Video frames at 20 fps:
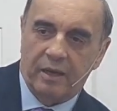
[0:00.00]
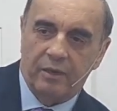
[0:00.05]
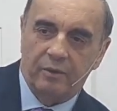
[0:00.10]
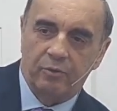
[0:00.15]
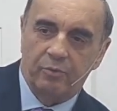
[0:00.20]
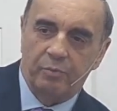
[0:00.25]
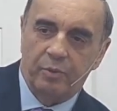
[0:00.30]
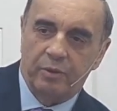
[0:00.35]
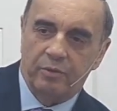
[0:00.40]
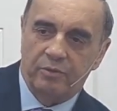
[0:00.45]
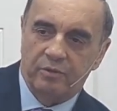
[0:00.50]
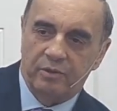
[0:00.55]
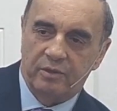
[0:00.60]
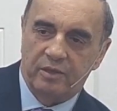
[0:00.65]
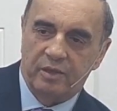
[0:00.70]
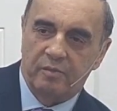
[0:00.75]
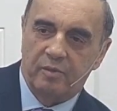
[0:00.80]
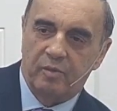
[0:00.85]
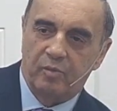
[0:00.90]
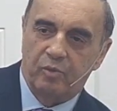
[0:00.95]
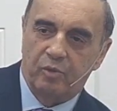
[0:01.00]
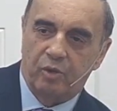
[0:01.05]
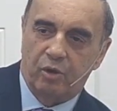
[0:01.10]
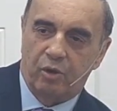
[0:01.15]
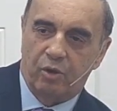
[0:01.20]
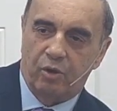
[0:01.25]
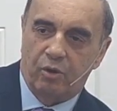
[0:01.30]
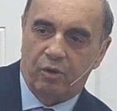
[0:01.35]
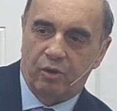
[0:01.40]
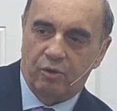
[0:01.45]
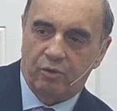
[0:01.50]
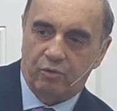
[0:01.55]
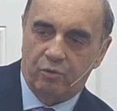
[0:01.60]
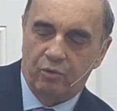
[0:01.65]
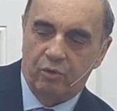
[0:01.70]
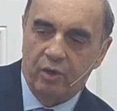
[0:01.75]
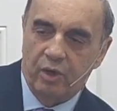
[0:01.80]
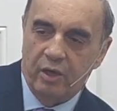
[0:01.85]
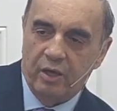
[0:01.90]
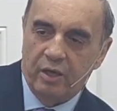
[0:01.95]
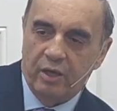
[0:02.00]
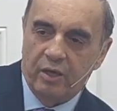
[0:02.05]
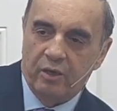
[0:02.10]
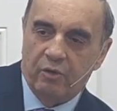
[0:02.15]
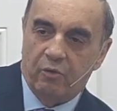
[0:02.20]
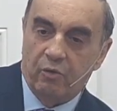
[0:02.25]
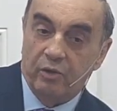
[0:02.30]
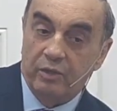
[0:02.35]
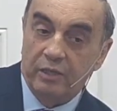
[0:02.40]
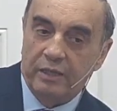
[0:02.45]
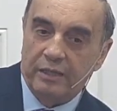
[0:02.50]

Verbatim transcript: begin to be fought against